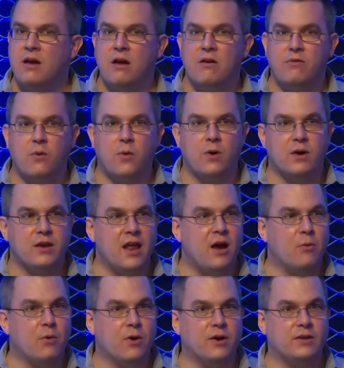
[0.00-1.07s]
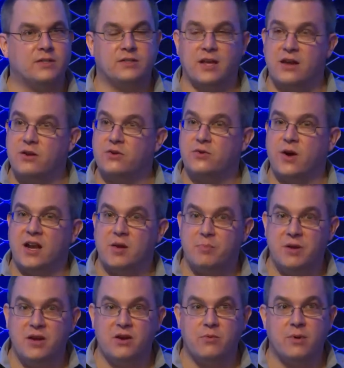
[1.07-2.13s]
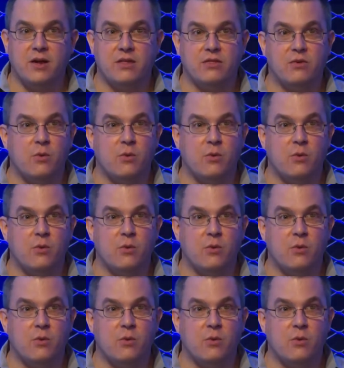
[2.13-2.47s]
for networks that you're trying to peer with,